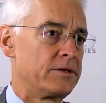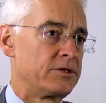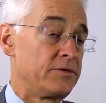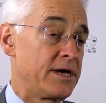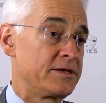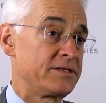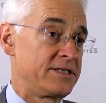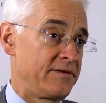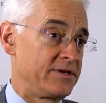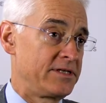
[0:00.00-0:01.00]

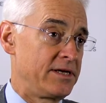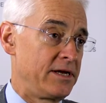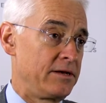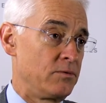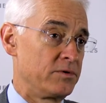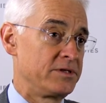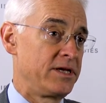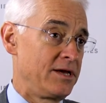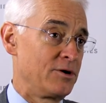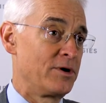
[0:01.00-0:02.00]
2017 was
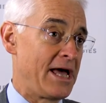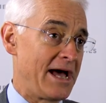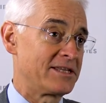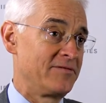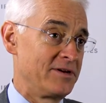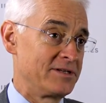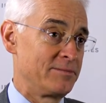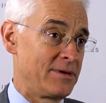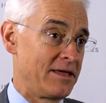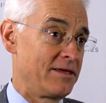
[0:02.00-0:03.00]
the year when
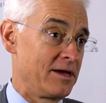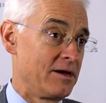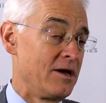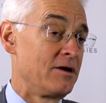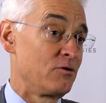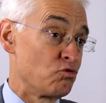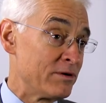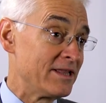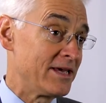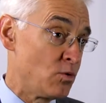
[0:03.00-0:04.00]
activism, I think,
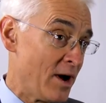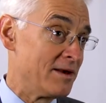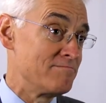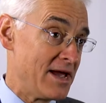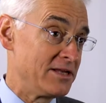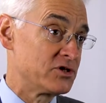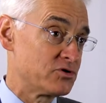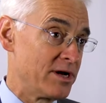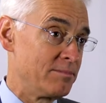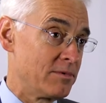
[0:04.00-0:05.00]
really went
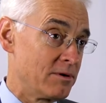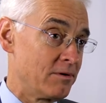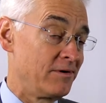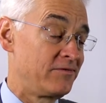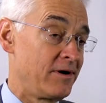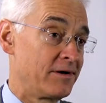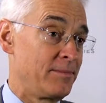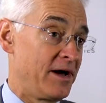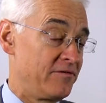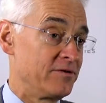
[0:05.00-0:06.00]
mainstream. We've talked
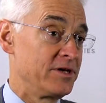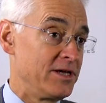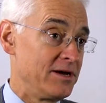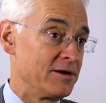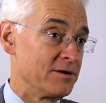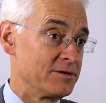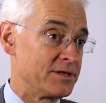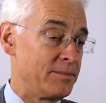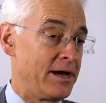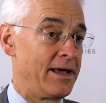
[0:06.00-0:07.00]
about for
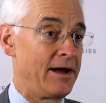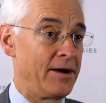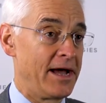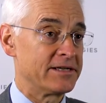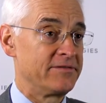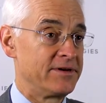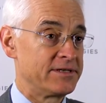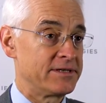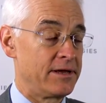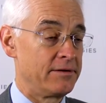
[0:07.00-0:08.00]
years about how
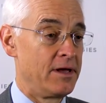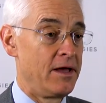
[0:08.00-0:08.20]
activists can